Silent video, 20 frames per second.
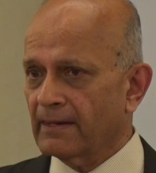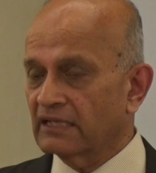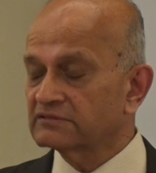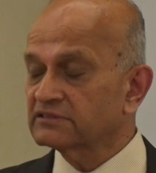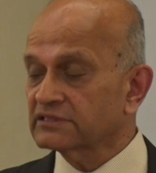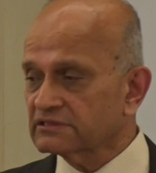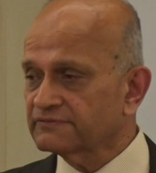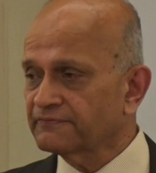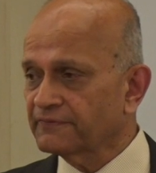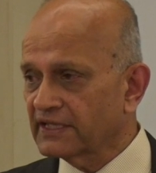
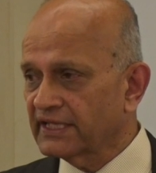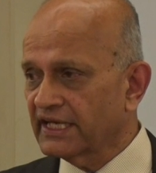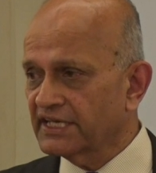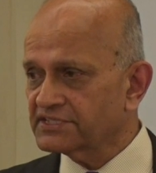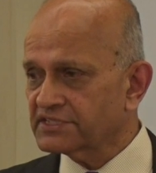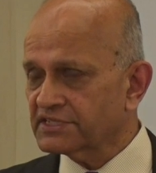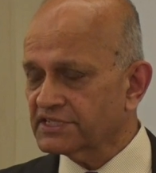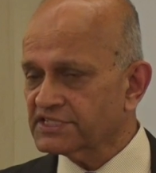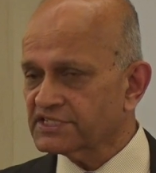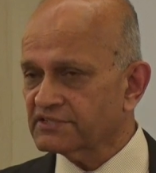little
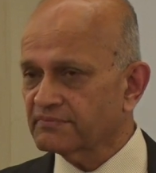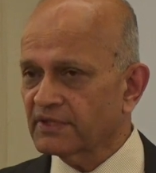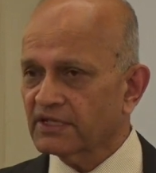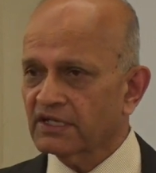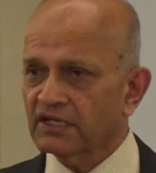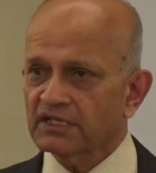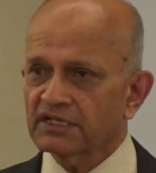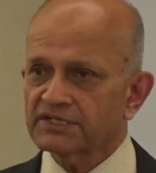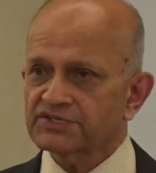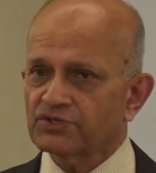fallacious,
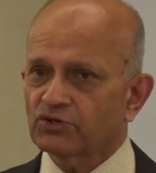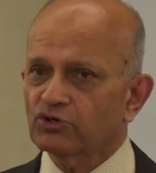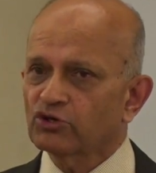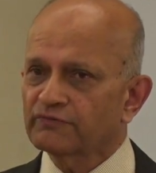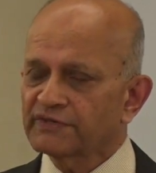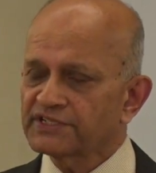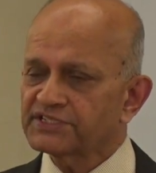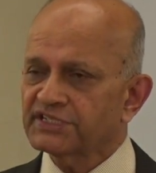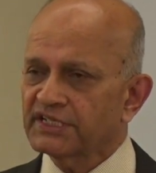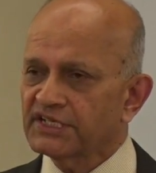because
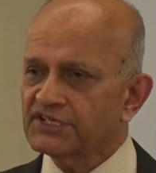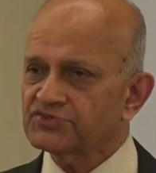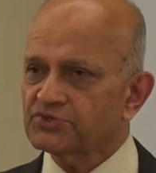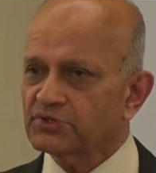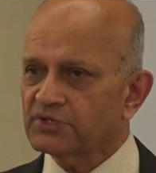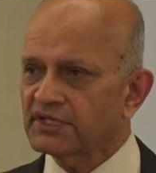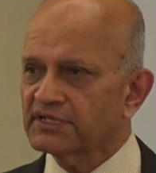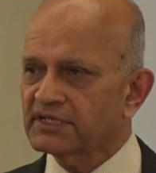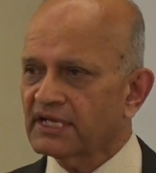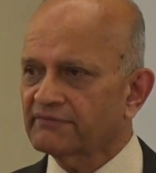overseas you
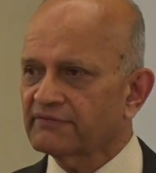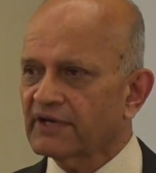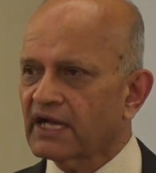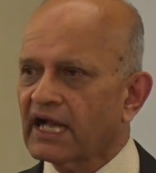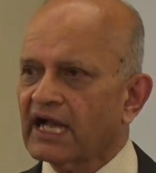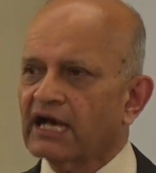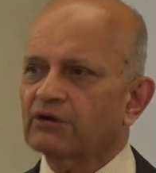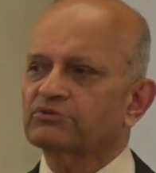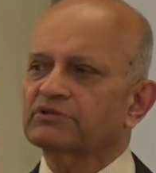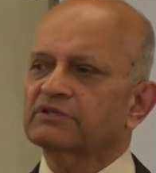didn't have a
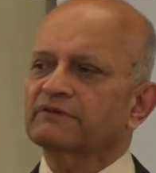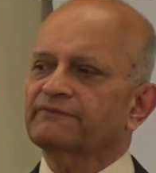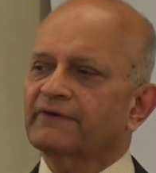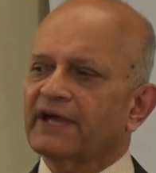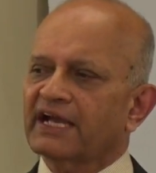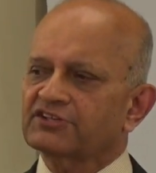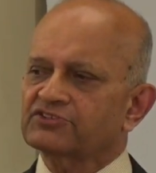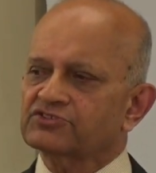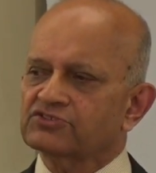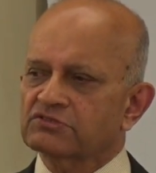
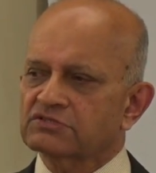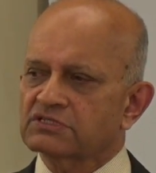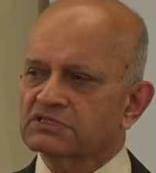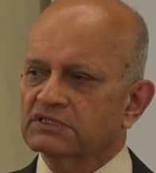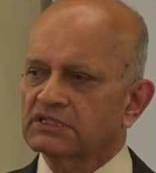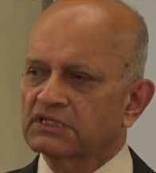counterfactual